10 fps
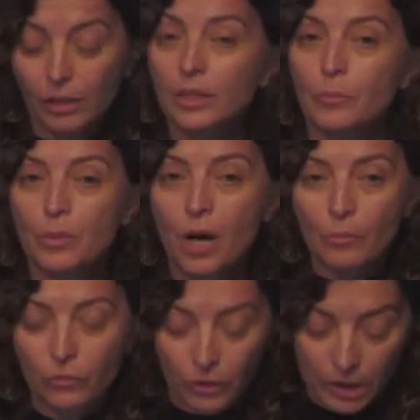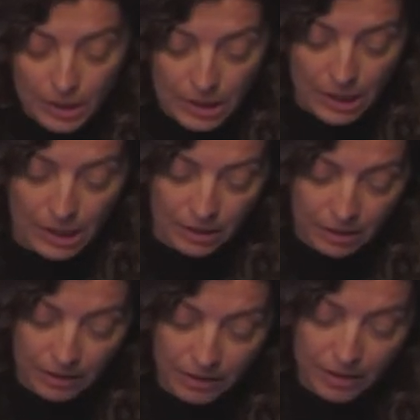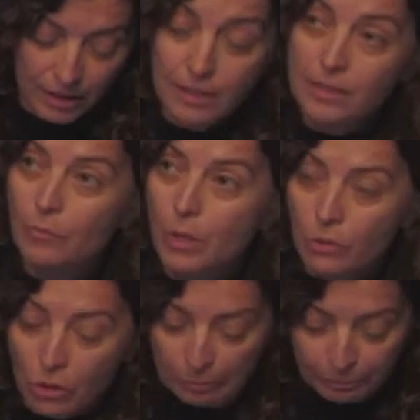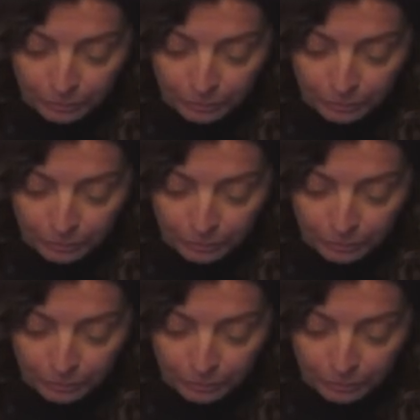The prop for this scene is a mirror,